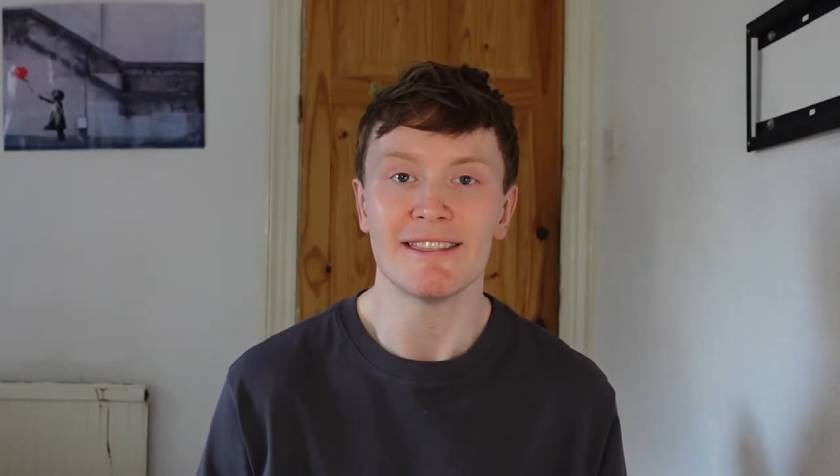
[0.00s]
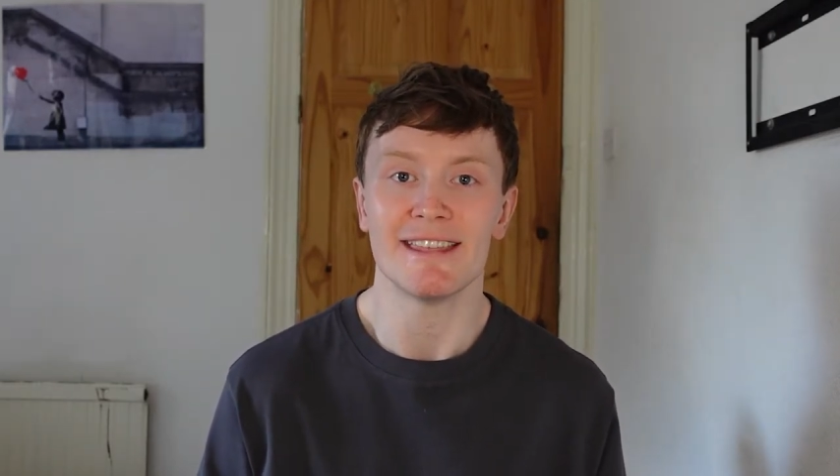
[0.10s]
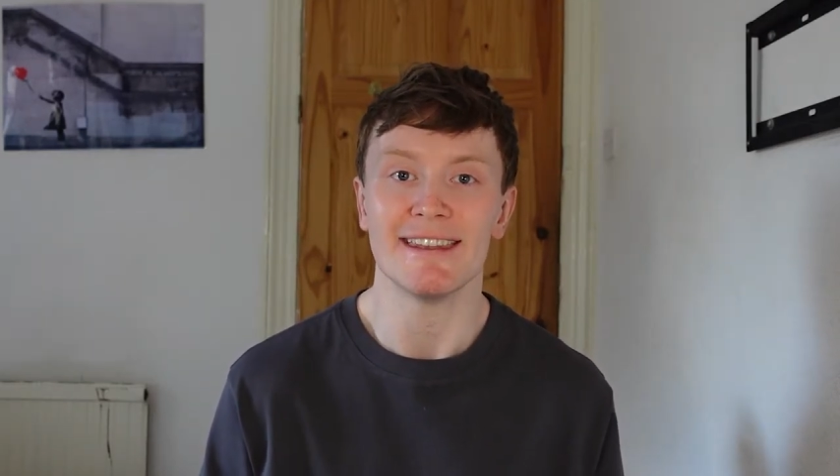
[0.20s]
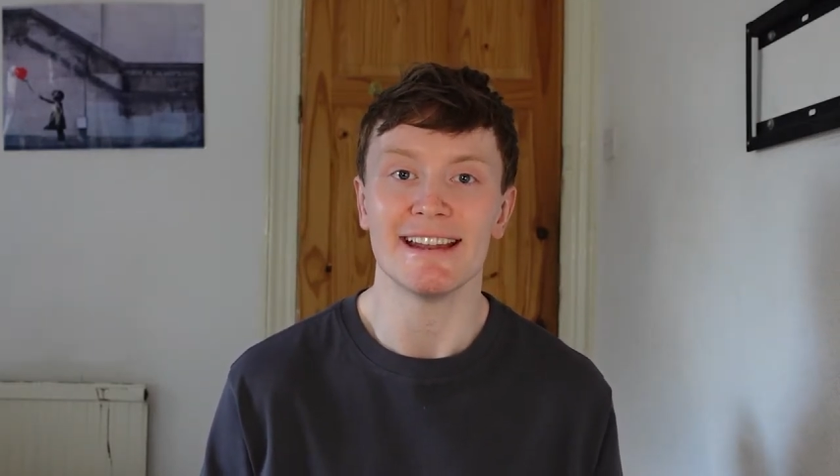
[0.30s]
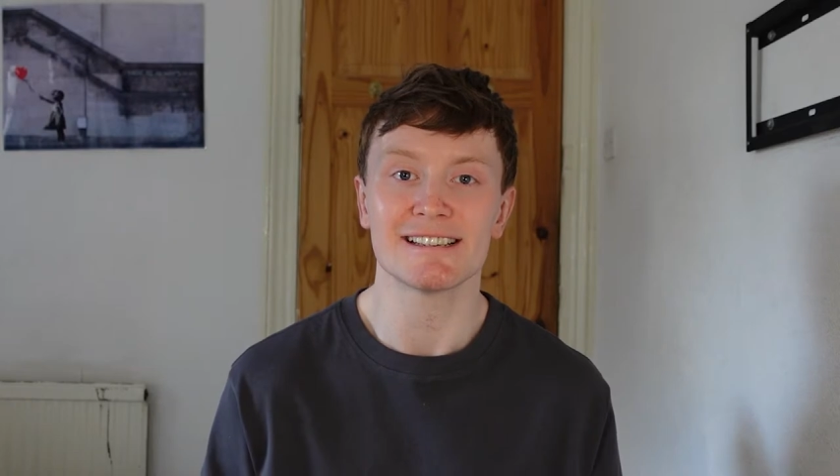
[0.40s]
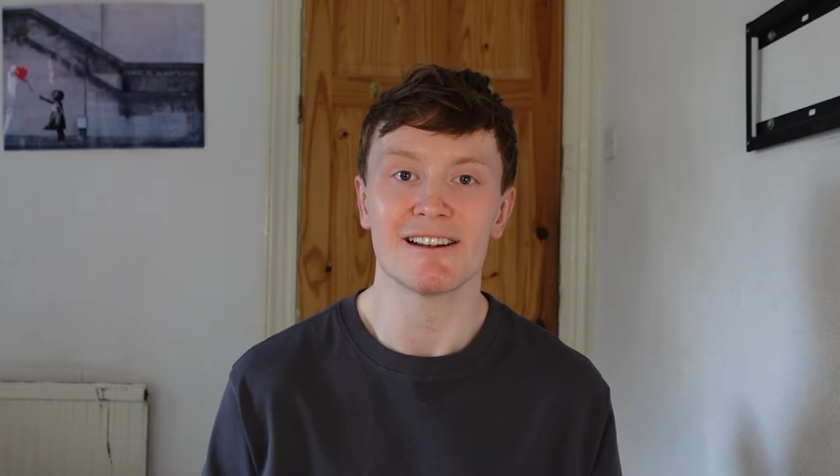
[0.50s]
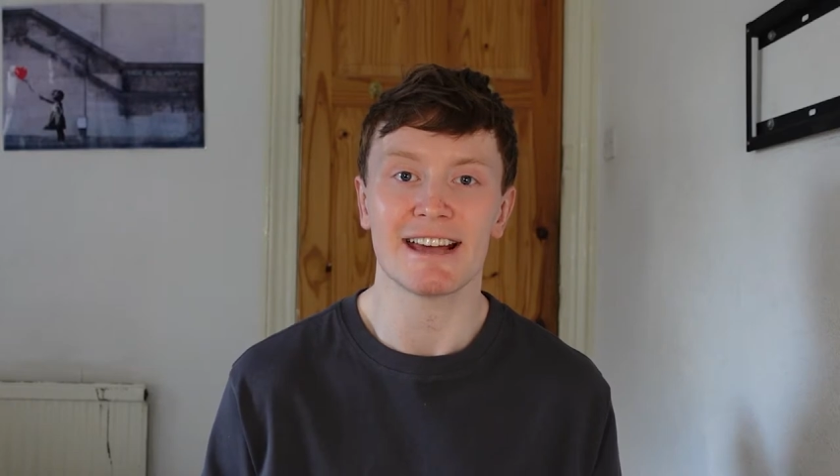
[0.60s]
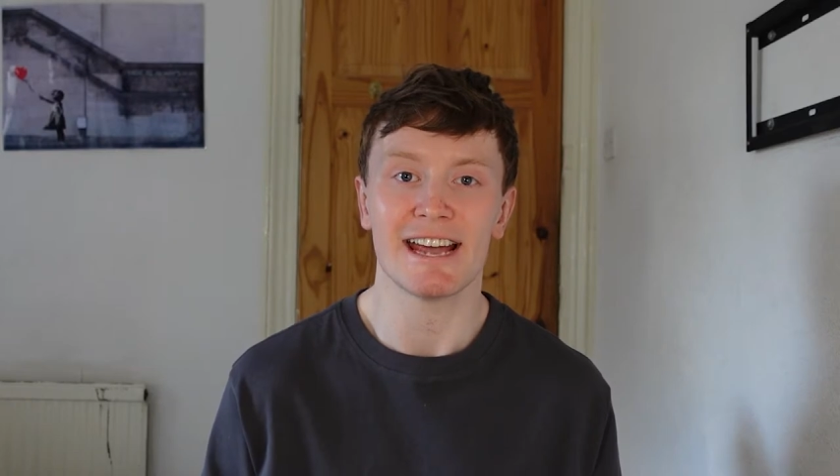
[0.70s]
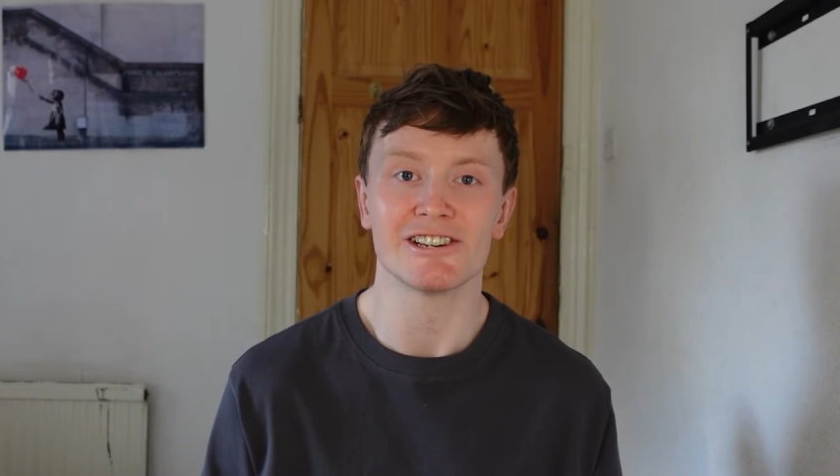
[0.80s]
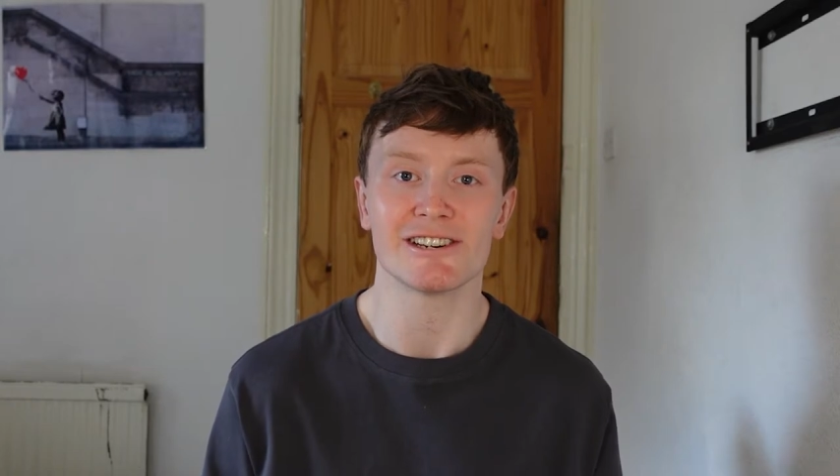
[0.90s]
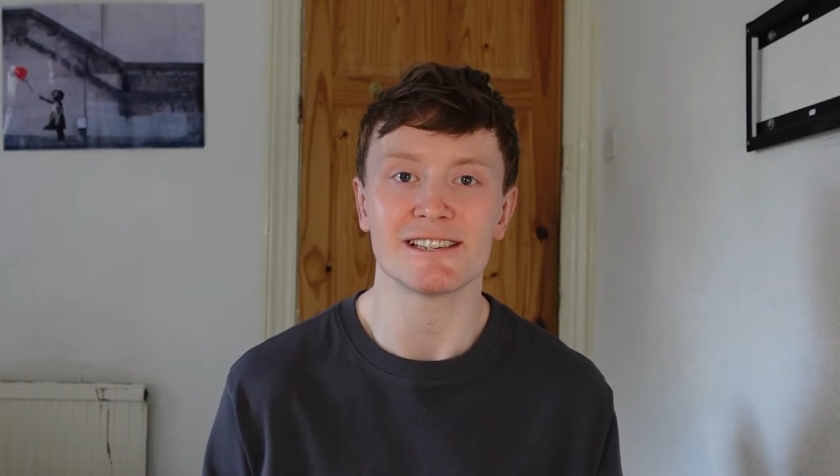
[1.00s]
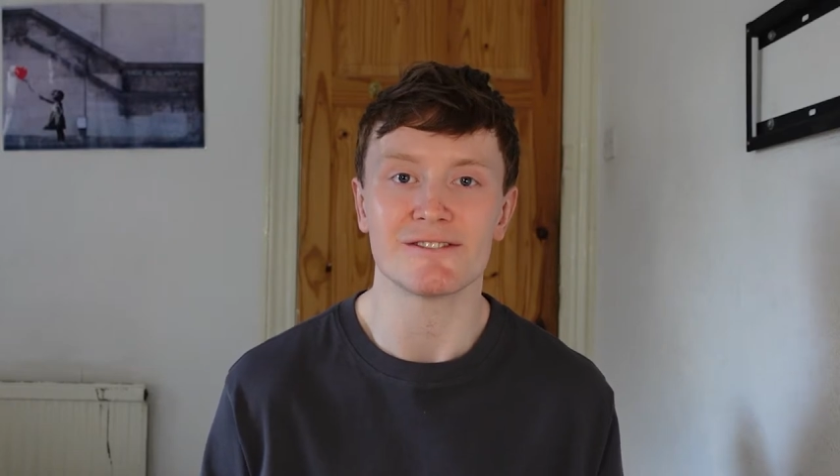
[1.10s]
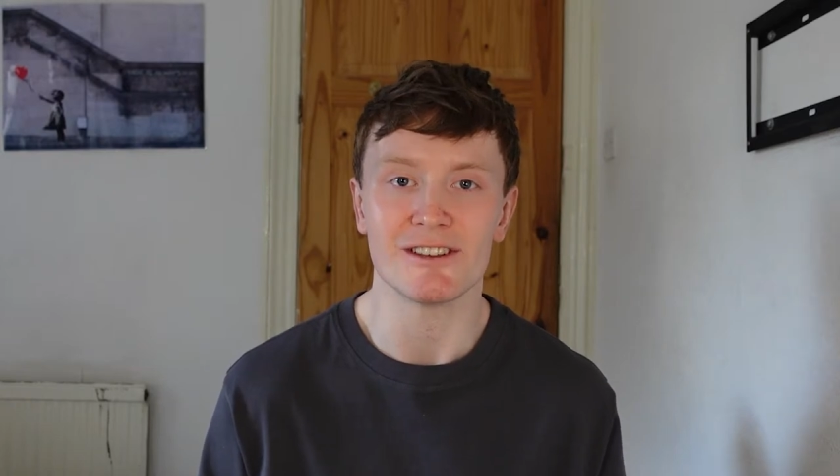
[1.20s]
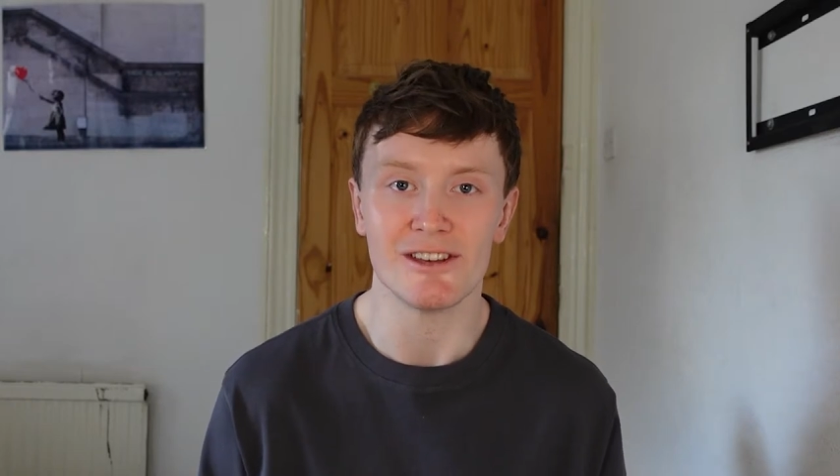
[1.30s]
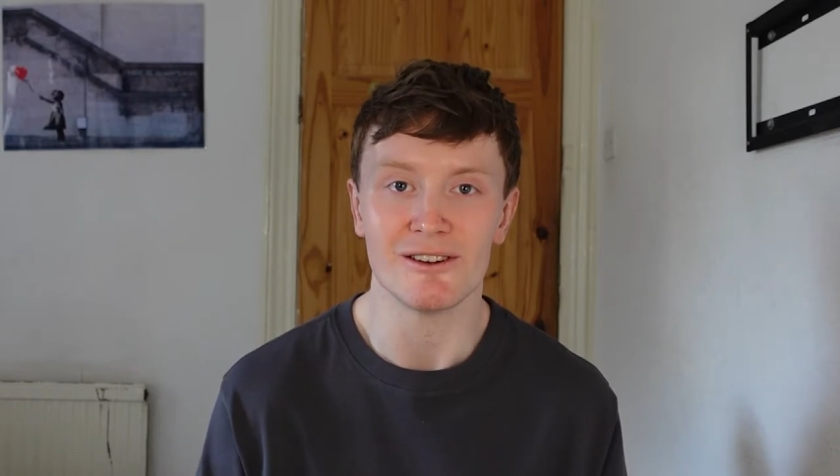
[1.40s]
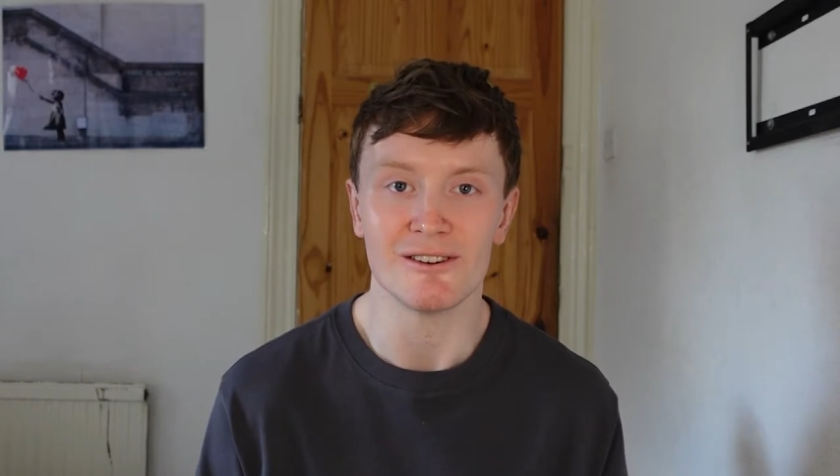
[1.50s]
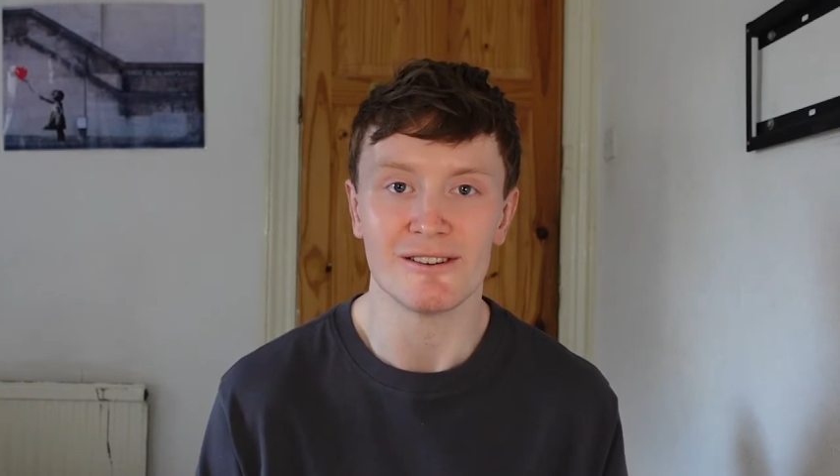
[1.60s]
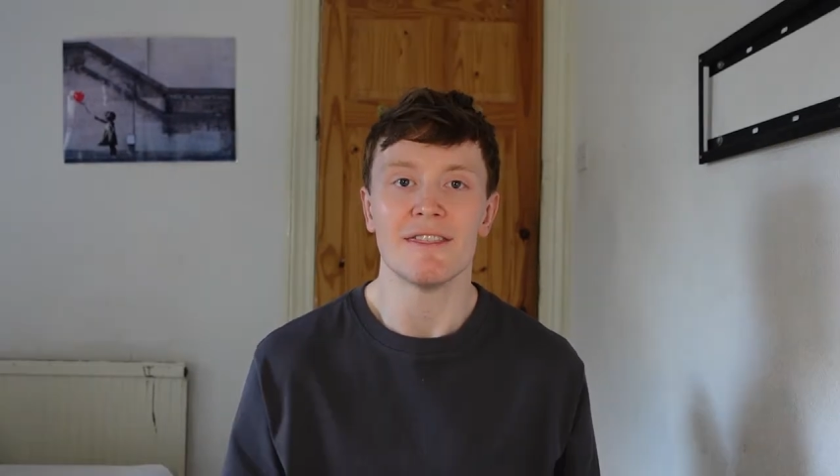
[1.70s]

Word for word: then this location is for you.